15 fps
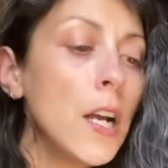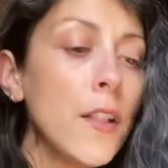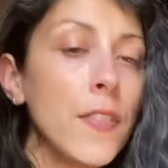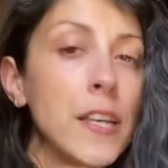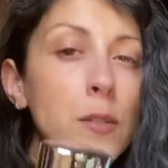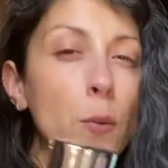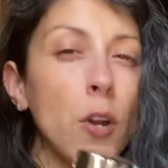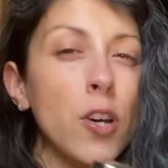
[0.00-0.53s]

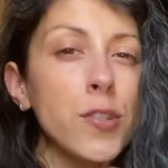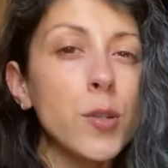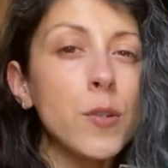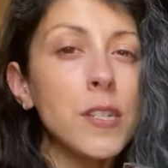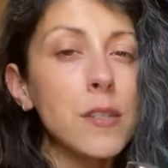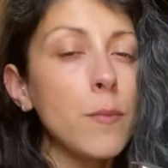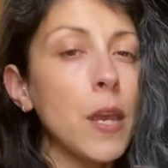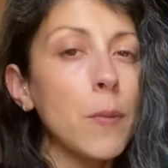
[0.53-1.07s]
This one also
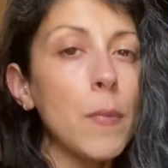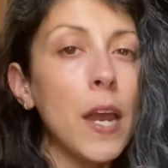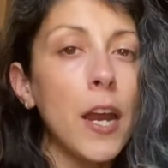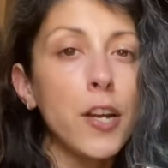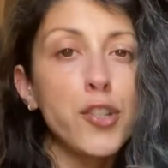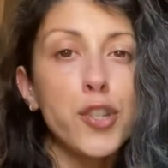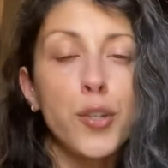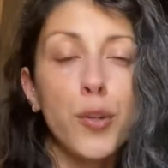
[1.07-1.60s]
doesn't make my
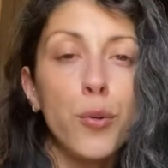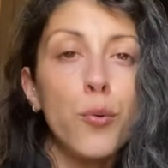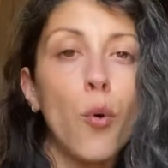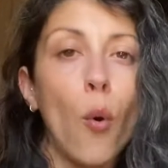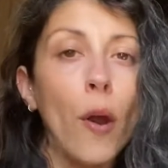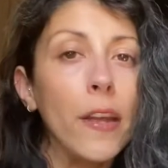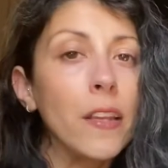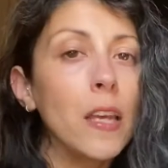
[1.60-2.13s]
hair too
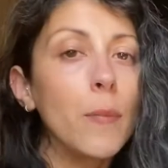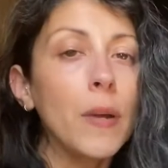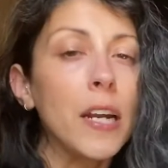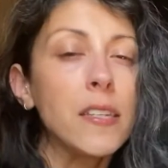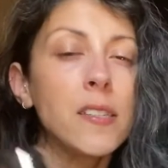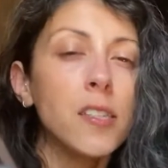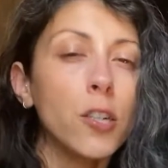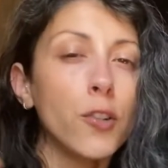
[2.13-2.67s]
oily, but I
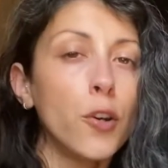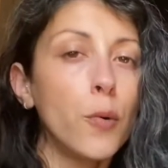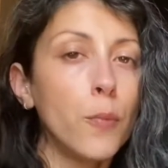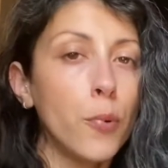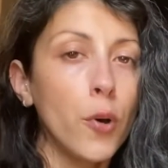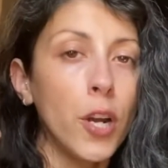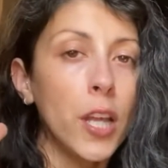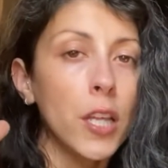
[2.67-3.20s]
still don't
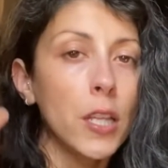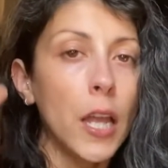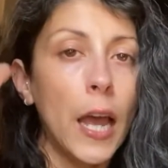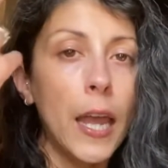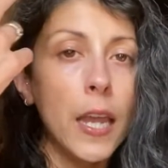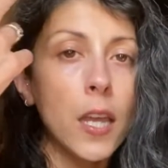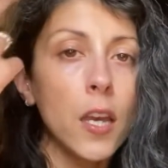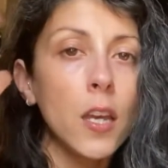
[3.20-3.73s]
put it
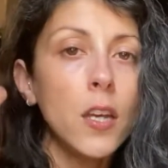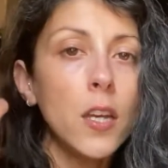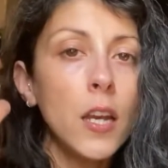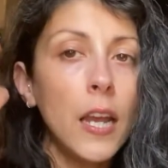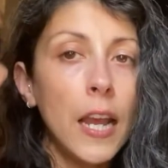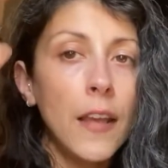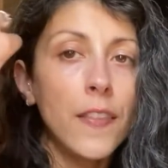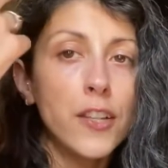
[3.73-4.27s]
like
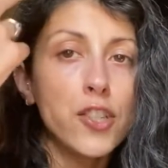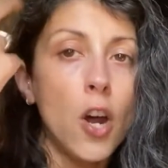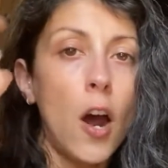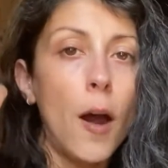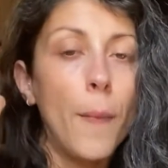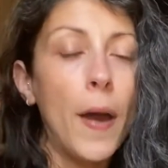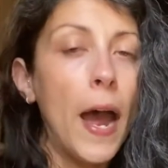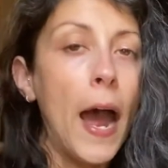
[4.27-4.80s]
in the
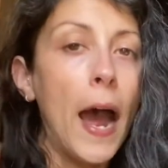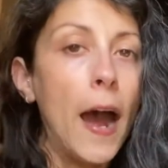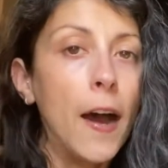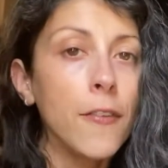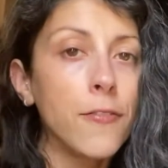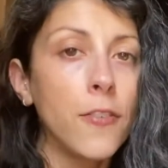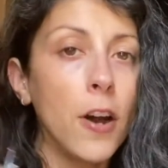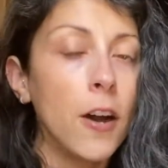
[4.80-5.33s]
top
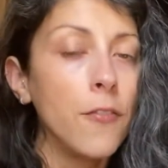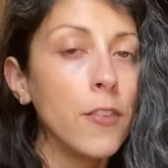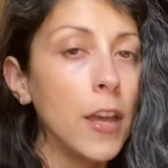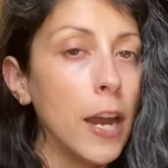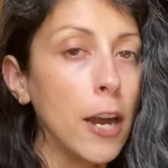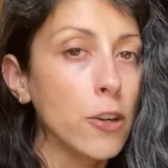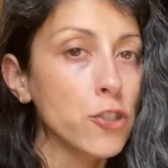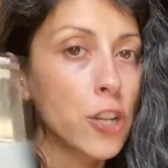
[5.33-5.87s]
half of the
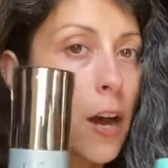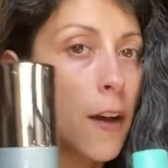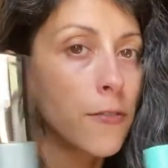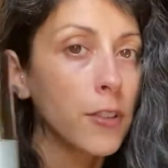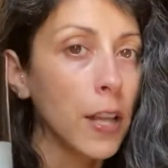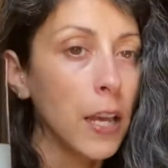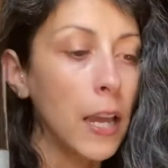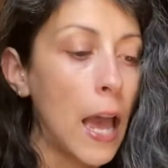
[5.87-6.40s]
hair shaft
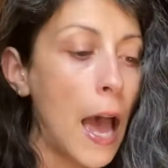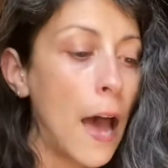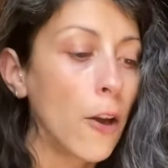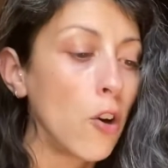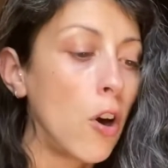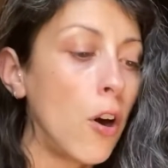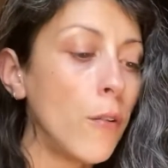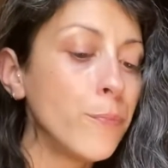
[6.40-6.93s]
like at
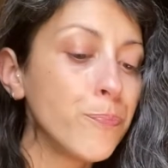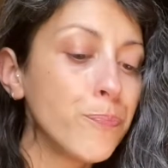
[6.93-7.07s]
all.